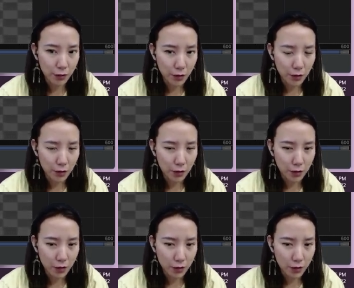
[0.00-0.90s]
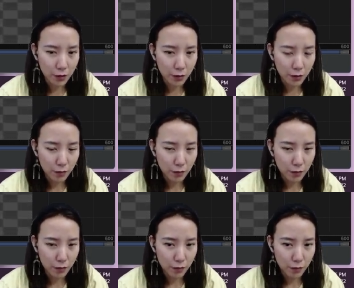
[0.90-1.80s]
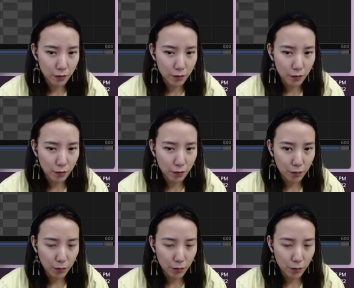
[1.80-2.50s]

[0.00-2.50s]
(no one is talking)